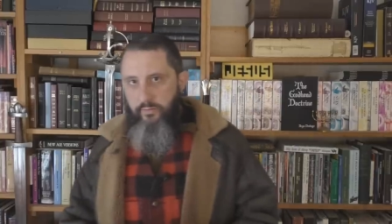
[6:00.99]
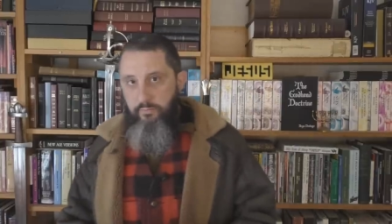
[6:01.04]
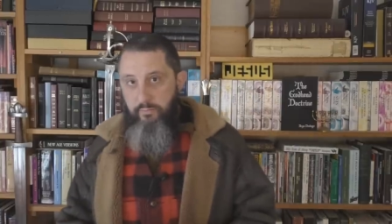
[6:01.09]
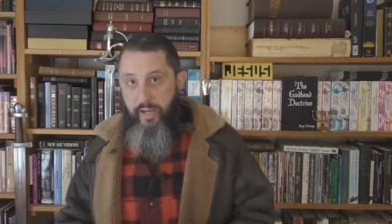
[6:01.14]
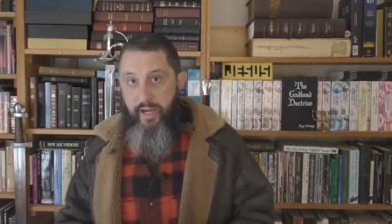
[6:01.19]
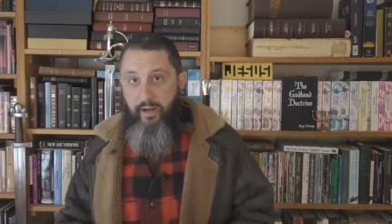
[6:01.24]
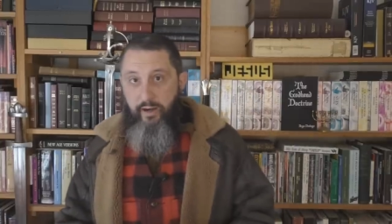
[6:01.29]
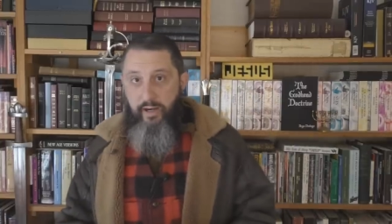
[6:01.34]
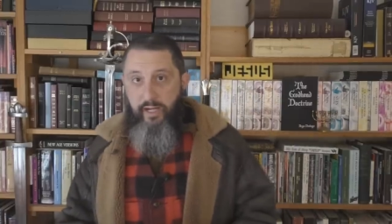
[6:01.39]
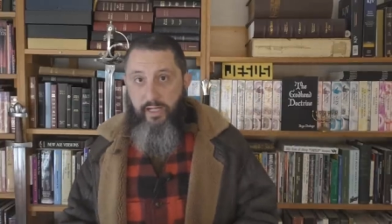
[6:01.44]

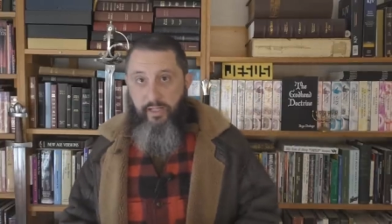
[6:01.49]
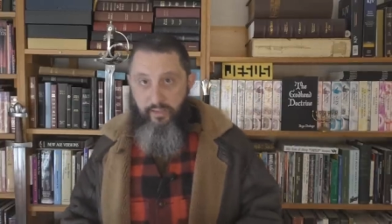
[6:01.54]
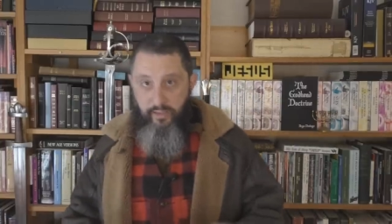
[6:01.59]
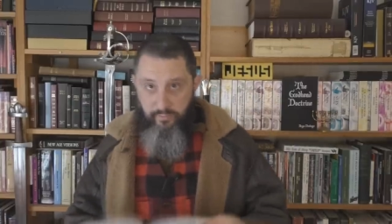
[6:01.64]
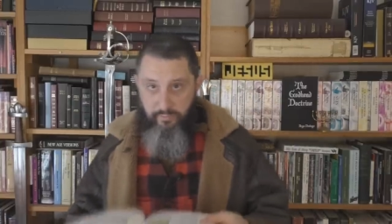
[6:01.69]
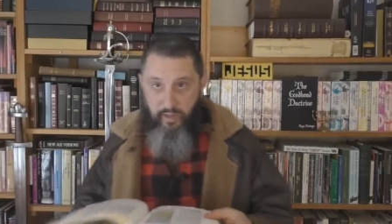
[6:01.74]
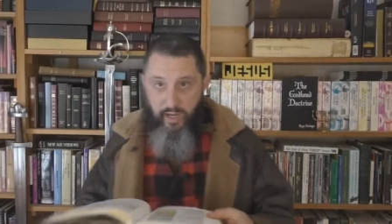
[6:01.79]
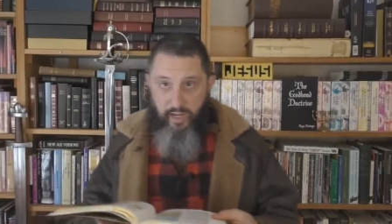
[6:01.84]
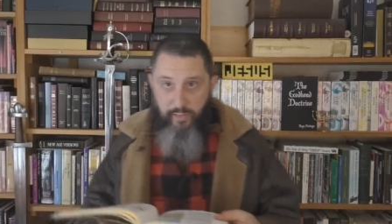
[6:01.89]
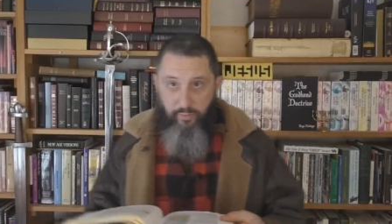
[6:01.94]
Mary,
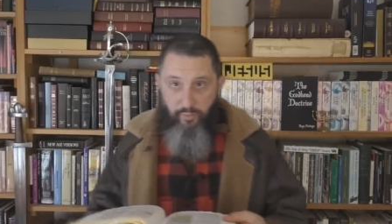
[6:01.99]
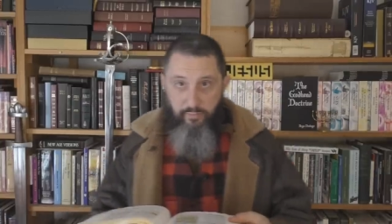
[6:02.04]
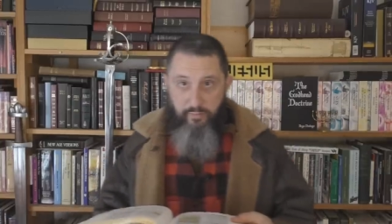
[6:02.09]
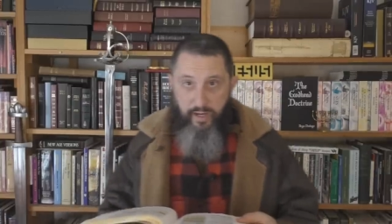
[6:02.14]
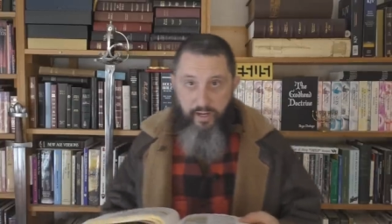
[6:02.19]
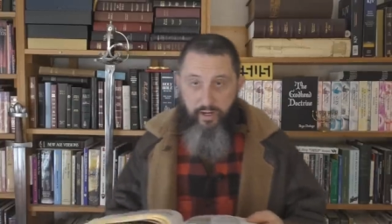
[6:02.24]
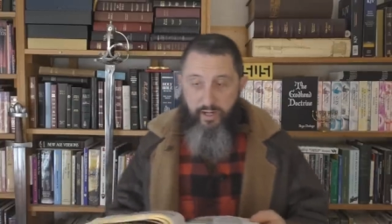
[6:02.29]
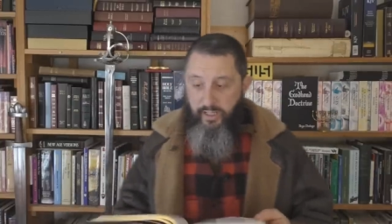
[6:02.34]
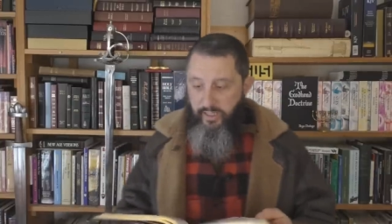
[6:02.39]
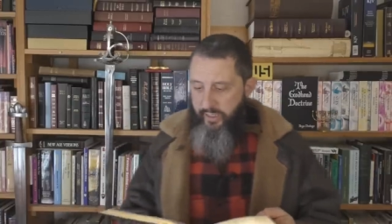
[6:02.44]
the Bible
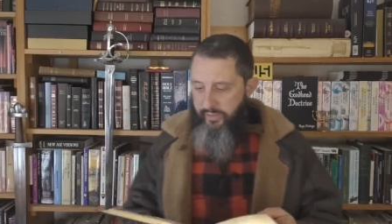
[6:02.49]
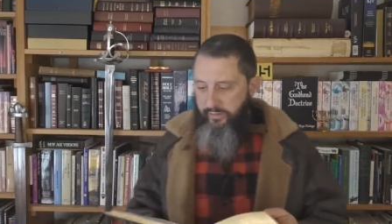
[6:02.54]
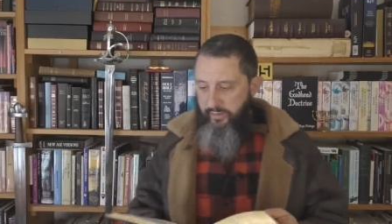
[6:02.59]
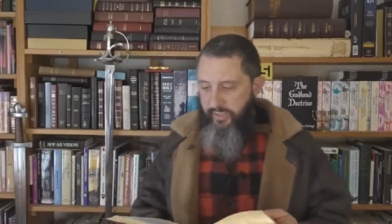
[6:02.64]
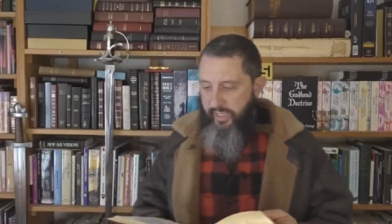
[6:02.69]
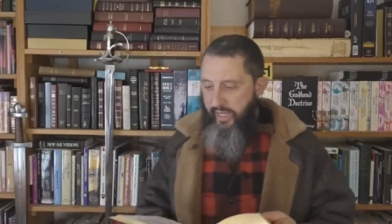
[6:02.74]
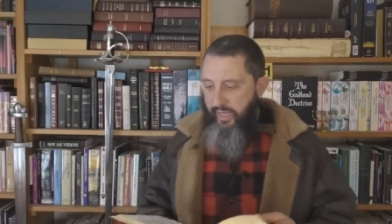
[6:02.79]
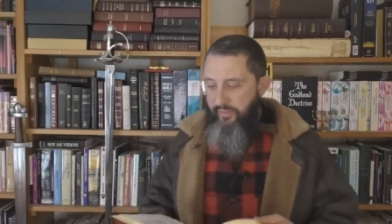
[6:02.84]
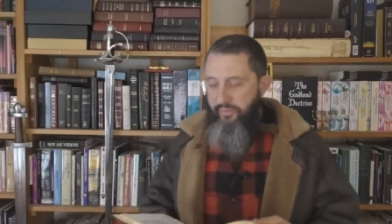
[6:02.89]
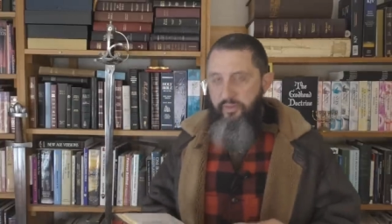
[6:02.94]
Mary, not
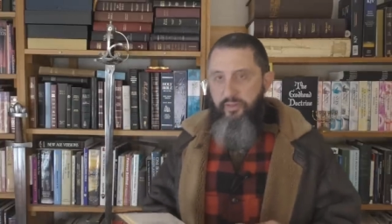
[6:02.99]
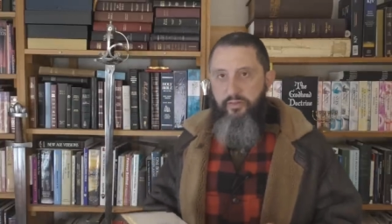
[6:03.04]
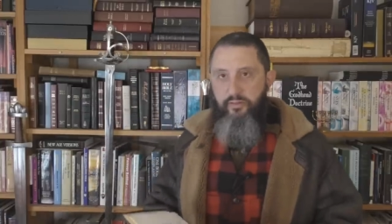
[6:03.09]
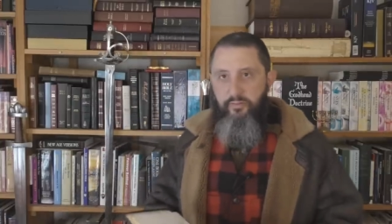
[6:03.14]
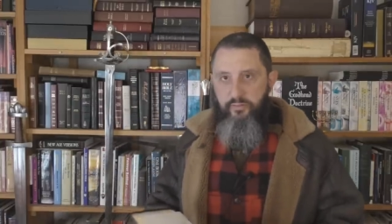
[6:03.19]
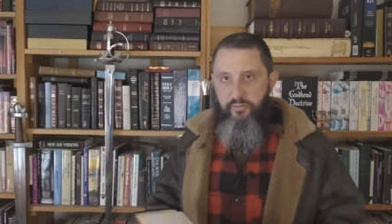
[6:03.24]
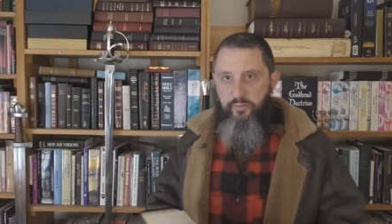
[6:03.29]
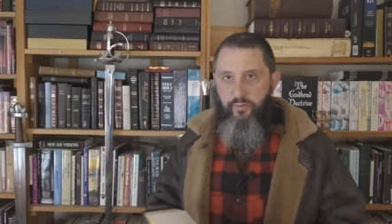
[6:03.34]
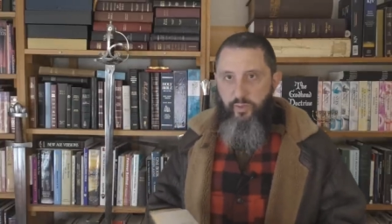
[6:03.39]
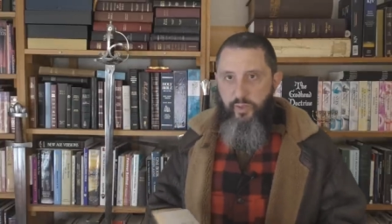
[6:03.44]
the Catholic
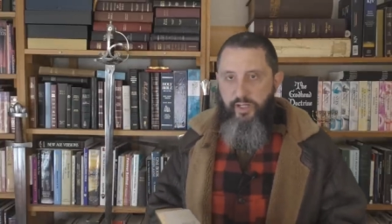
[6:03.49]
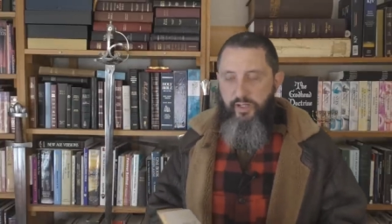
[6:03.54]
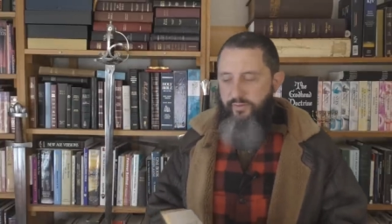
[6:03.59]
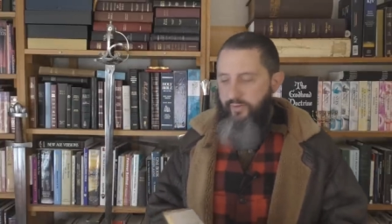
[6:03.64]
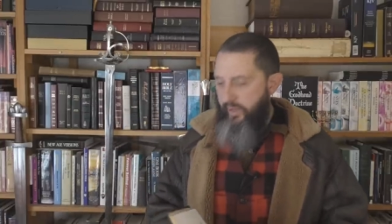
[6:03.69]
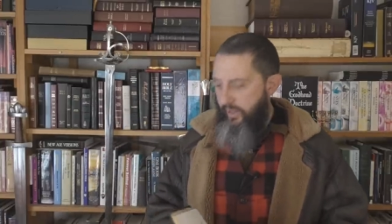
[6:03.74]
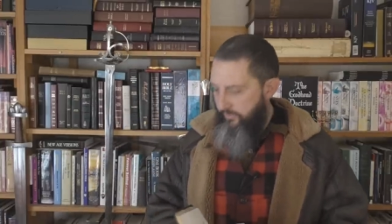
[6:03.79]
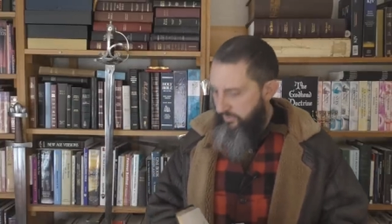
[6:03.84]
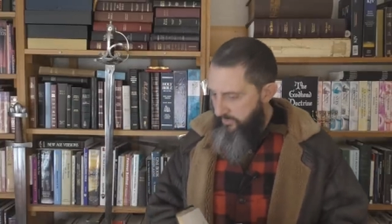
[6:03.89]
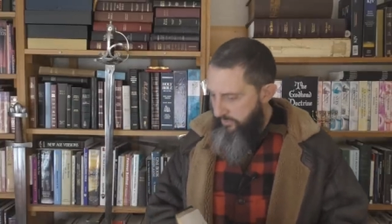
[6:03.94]
Queen
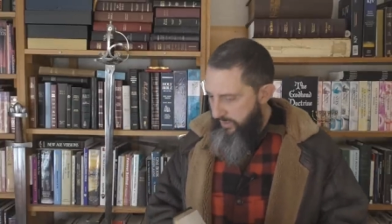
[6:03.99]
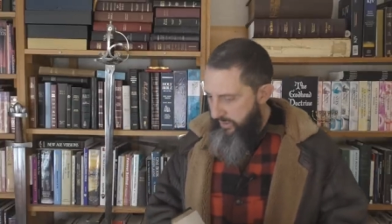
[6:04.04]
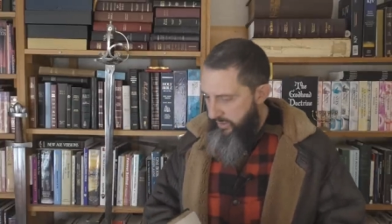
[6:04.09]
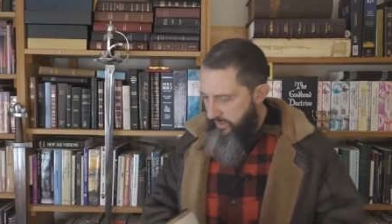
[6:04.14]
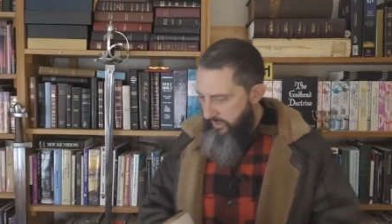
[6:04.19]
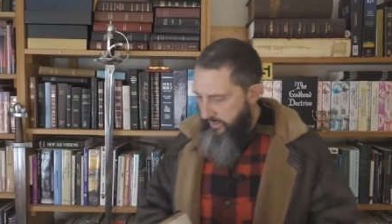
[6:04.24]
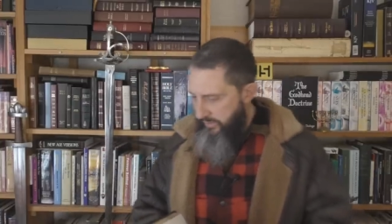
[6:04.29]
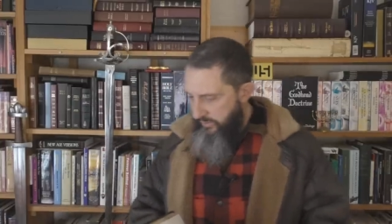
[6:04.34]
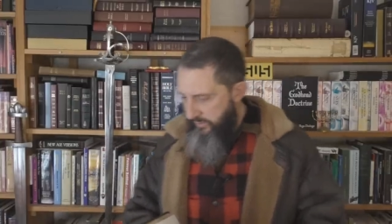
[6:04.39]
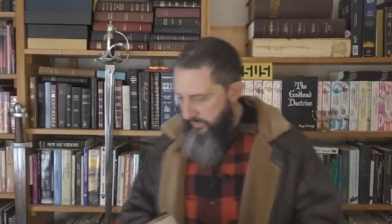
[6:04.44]
of Heaven
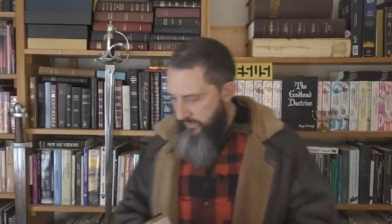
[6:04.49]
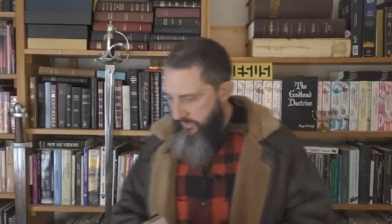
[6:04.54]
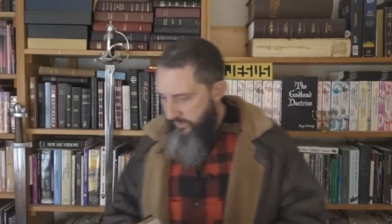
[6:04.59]
Mary.